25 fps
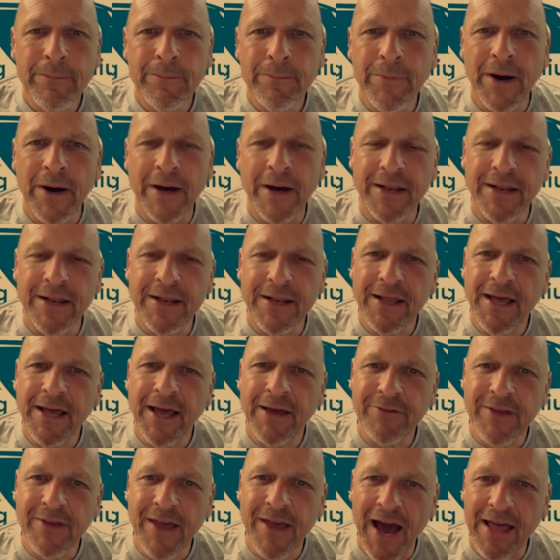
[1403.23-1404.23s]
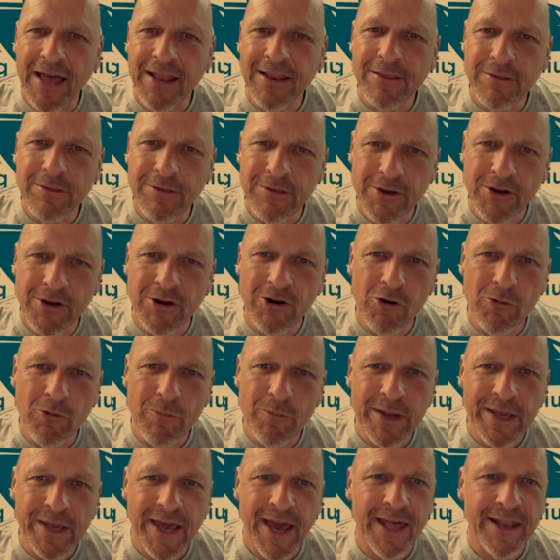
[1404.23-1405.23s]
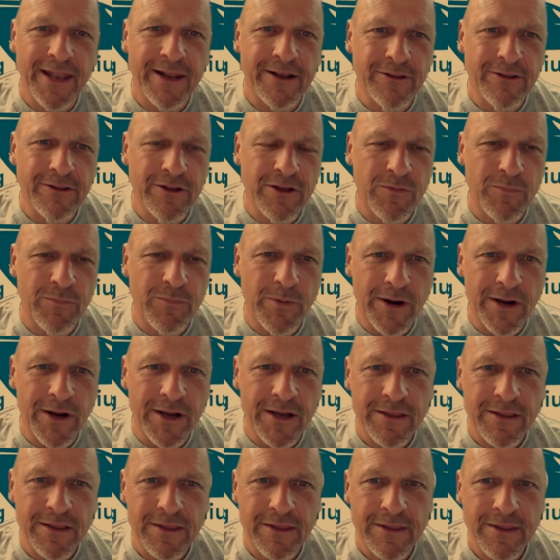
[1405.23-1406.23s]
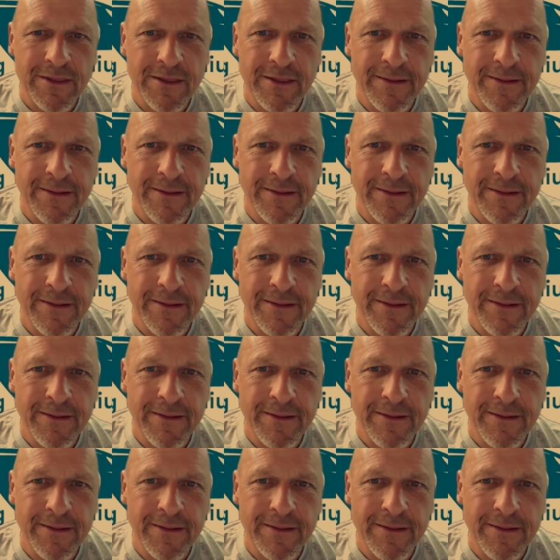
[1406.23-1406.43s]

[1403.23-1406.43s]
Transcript: but I've got zero mechanical experience,